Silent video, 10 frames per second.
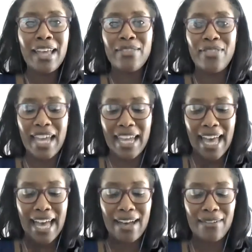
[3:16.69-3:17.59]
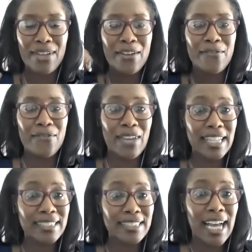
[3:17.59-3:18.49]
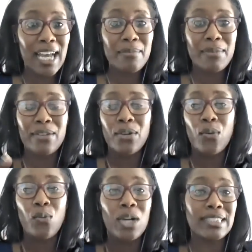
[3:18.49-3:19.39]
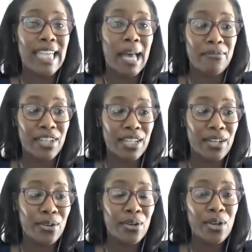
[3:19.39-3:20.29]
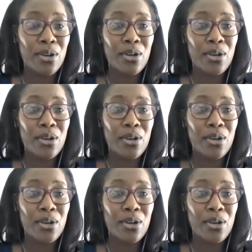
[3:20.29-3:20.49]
they have FaceTime and WhatsApp video.